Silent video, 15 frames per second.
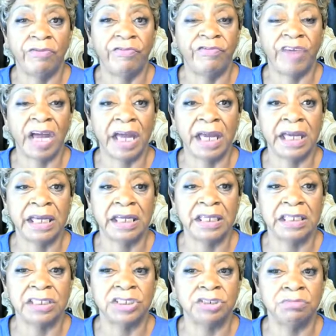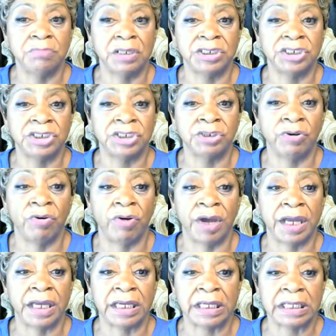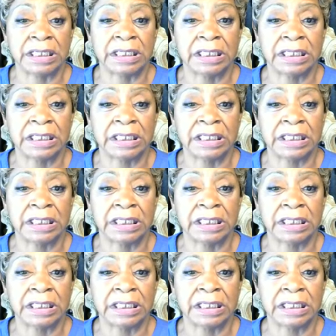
I don't find too much joy